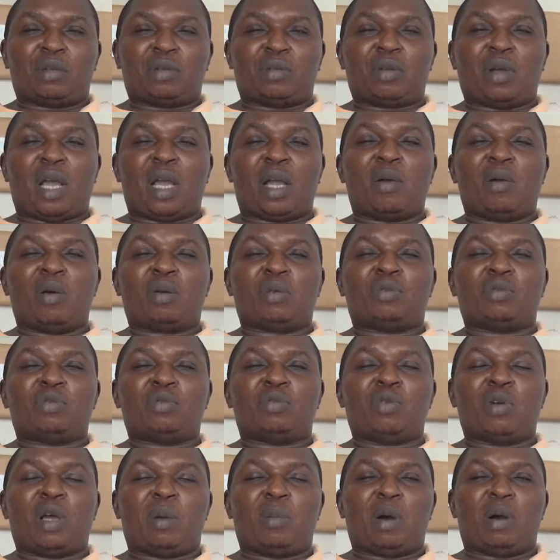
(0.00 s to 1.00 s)
So I got to
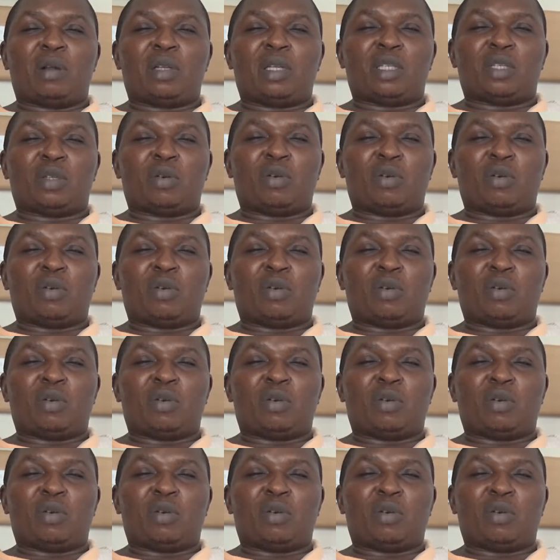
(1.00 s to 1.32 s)
know about this